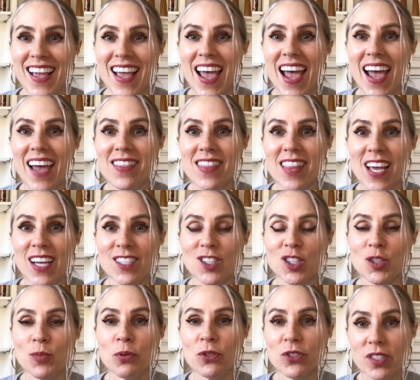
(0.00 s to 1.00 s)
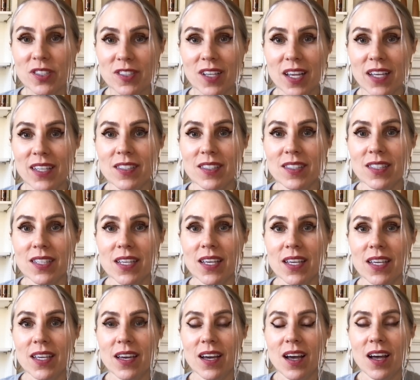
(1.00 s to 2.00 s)
And that's
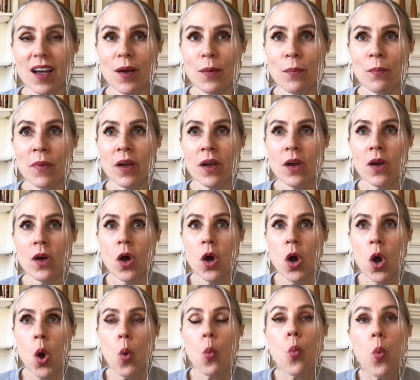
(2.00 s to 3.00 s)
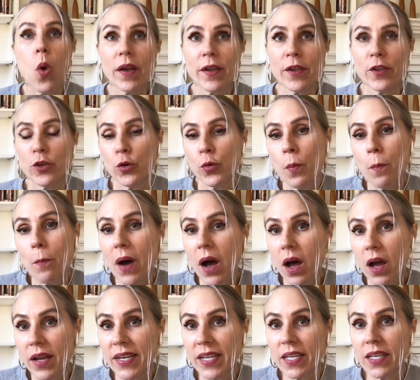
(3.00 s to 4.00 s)
precisely what your
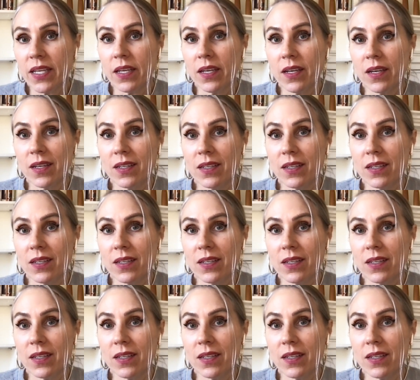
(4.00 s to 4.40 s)
body